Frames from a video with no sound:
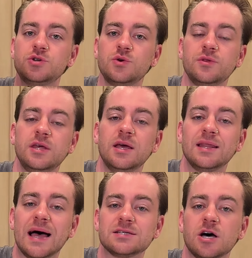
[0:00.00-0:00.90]
to the
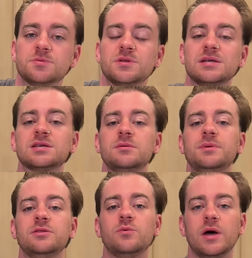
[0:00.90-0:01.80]
last option, that's gonna
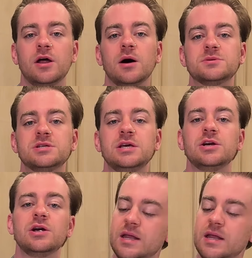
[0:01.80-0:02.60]
be the red option here.